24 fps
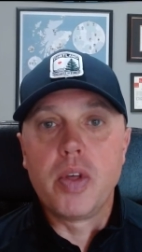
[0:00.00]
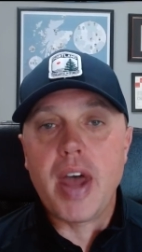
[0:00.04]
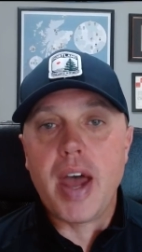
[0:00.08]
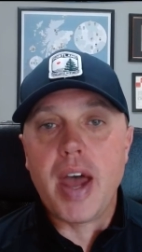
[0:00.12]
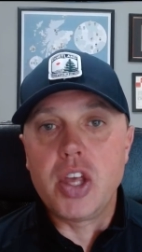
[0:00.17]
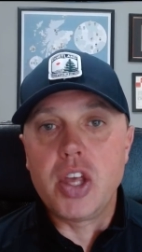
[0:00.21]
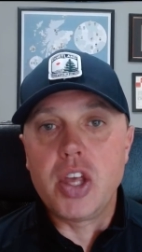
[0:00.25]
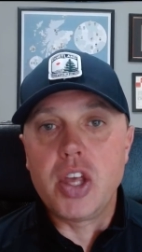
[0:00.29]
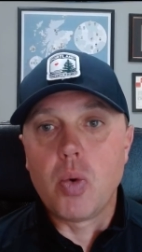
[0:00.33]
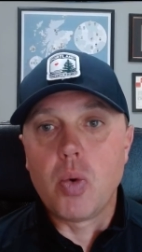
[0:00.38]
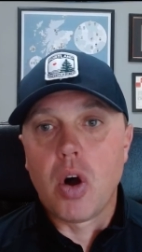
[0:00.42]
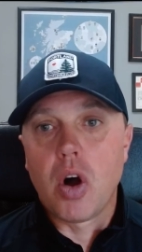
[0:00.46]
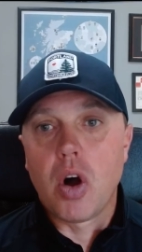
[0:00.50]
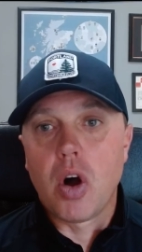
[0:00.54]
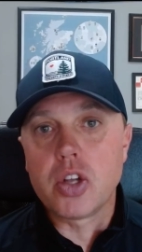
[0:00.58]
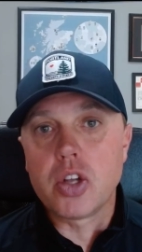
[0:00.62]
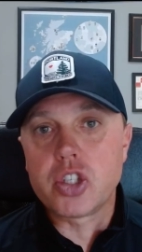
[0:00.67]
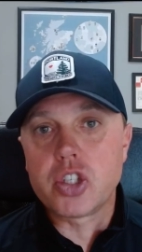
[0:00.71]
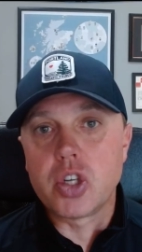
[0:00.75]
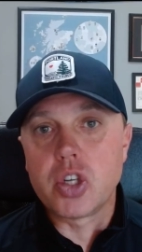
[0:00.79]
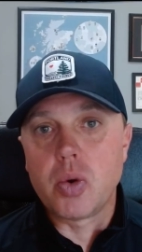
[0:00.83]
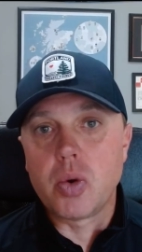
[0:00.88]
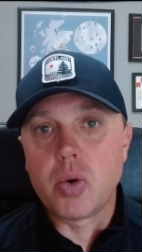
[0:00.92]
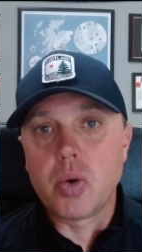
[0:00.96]
that, you
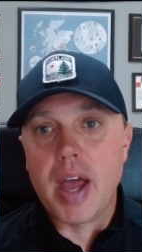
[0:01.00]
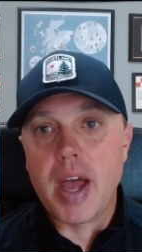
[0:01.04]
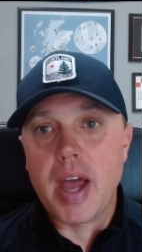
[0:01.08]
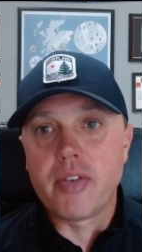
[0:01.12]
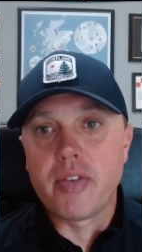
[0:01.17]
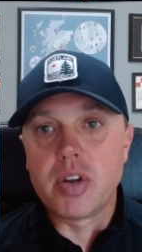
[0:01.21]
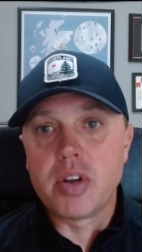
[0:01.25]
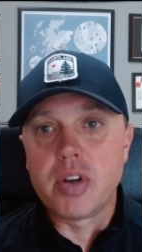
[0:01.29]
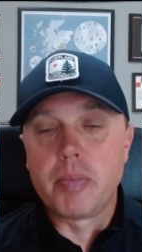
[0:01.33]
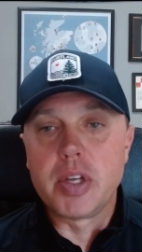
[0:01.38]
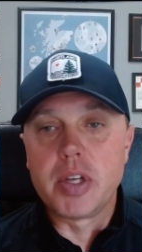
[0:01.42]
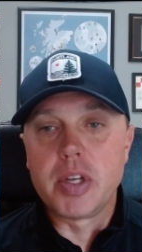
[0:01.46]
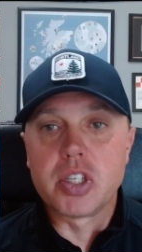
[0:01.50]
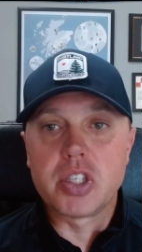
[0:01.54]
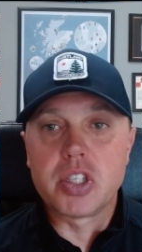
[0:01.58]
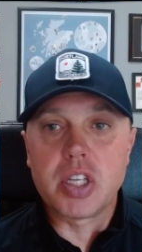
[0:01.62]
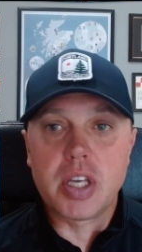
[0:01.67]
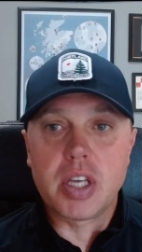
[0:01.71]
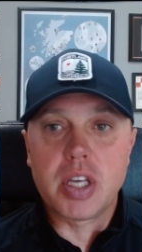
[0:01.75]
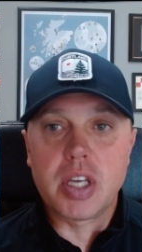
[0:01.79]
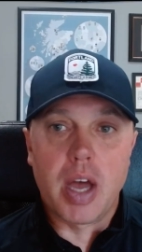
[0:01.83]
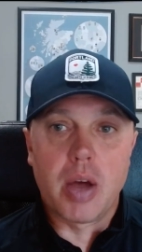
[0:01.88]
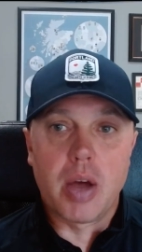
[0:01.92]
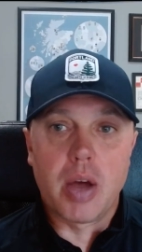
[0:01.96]
also have a business
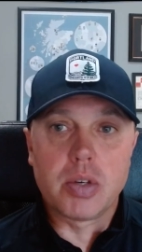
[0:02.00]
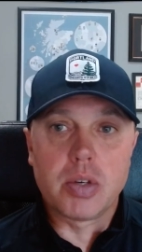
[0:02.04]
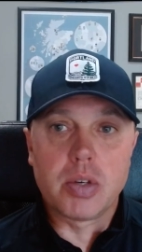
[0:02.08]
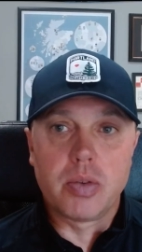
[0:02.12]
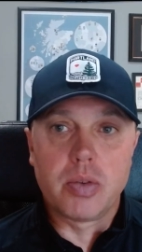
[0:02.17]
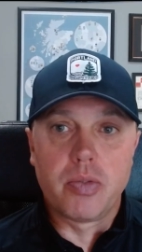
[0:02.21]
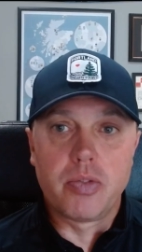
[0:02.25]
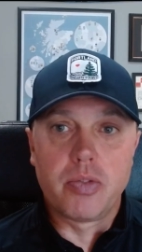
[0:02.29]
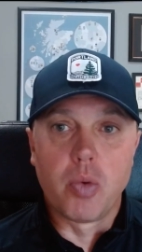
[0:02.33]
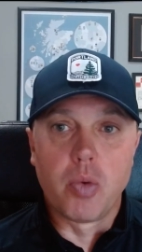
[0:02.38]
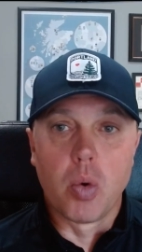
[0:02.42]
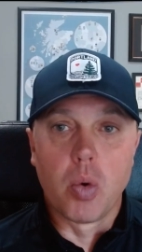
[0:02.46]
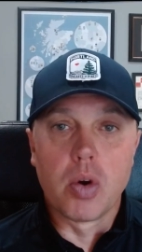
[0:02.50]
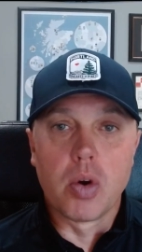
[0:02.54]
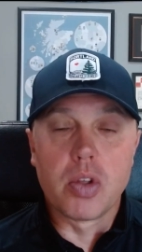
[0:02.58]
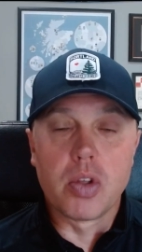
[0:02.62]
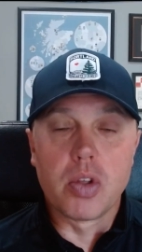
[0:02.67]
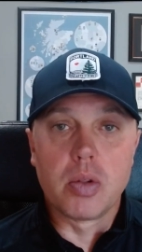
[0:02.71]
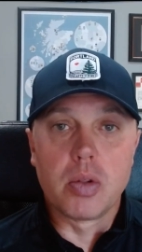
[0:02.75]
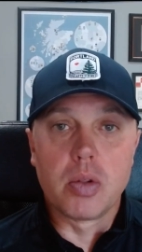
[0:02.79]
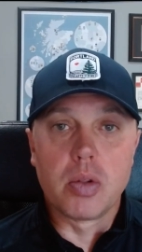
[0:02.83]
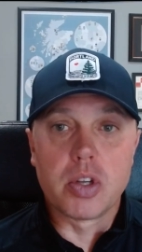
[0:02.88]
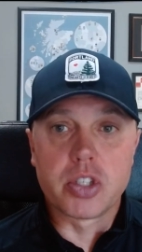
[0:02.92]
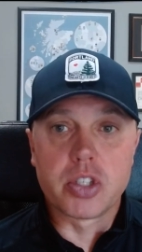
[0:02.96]
account for
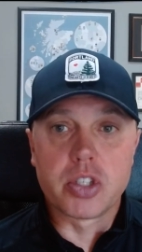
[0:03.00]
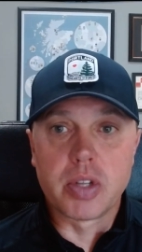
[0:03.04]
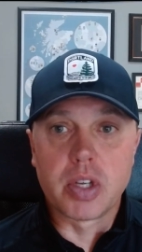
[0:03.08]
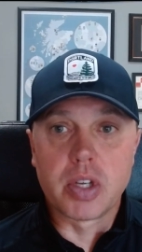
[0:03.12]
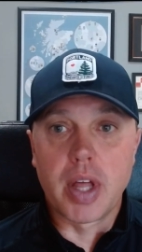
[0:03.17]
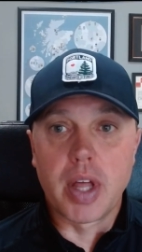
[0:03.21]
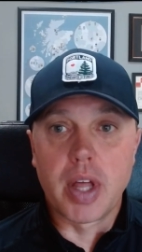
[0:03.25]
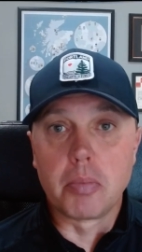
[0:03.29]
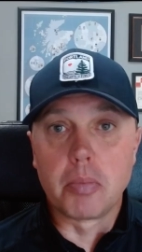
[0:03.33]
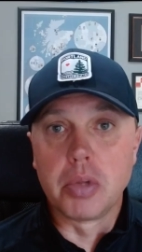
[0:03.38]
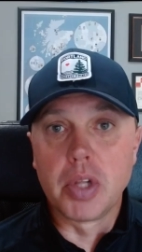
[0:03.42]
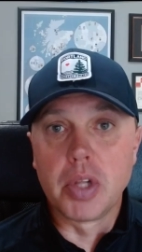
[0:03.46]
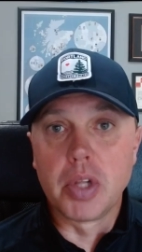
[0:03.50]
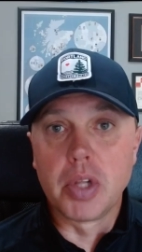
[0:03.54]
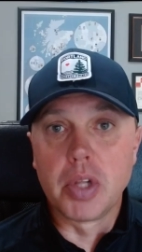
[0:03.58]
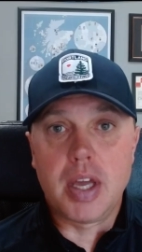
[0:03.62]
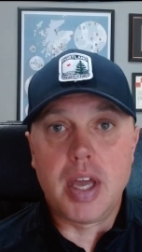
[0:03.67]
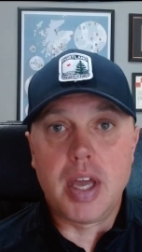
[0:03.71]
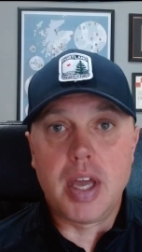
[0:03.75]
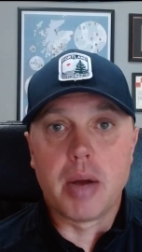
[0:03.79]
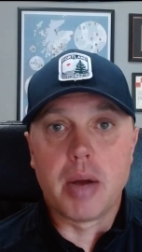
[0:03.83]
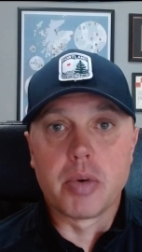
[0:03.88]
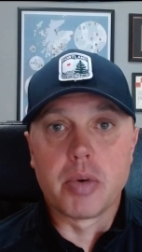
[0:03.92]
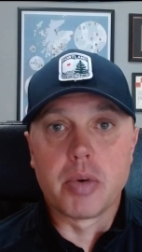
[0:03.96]
something like Blink
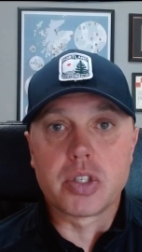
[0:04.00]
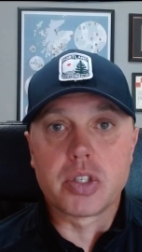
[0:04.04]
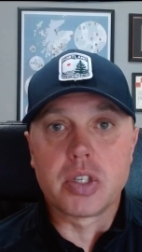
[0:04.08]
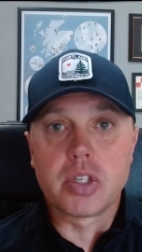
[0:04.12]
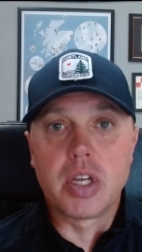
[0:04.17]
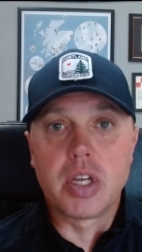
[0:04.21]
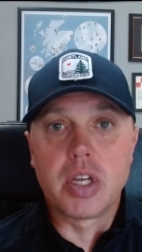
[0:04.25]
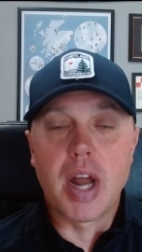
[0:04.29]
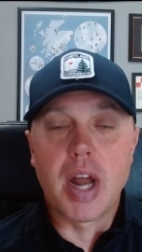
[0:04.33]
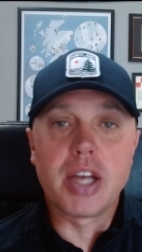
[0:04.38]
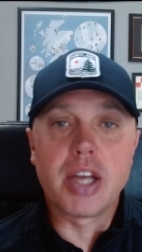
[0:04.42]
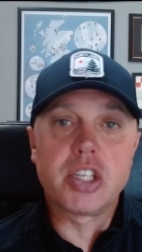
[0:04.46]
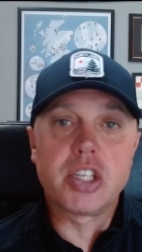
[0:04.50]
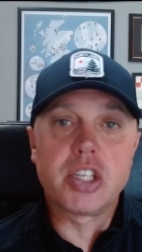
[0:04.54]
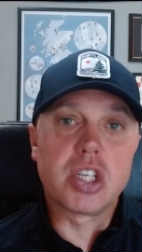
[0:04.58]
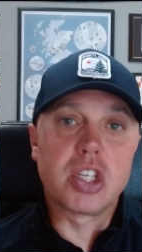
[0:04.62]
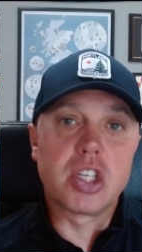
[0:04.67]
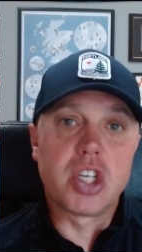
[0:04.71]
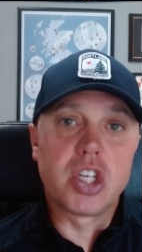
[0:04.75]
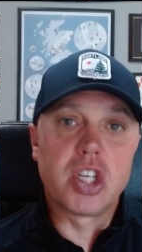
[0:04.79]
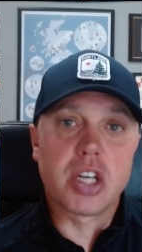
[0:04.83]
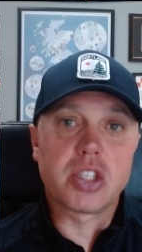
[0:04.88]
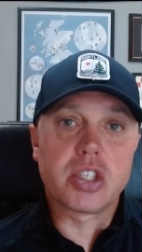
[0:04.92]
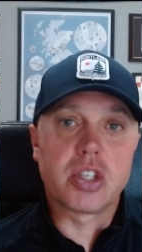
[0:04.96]
cameras, and I
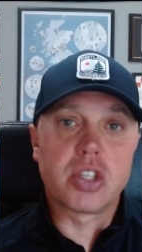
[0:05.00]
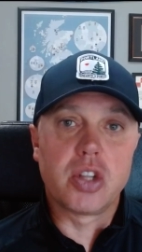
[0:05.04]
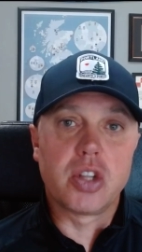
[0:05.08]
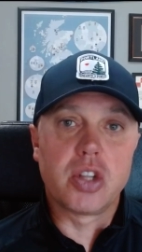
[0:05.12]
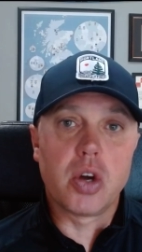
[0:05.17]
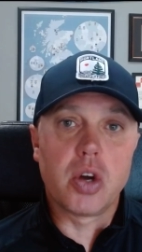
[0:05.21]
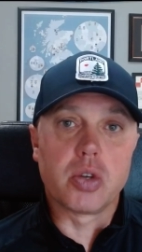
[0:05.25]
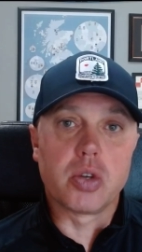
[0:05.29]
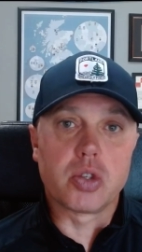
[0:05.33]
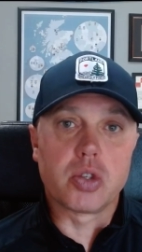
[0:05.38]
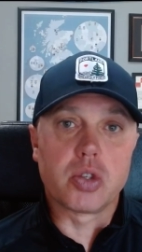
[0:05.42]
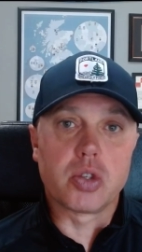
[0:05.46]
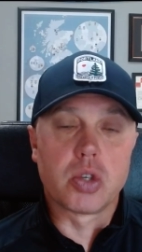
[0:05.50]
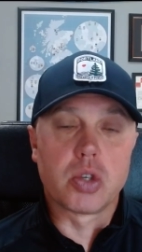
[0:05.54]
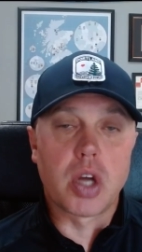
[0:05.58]
suggest those.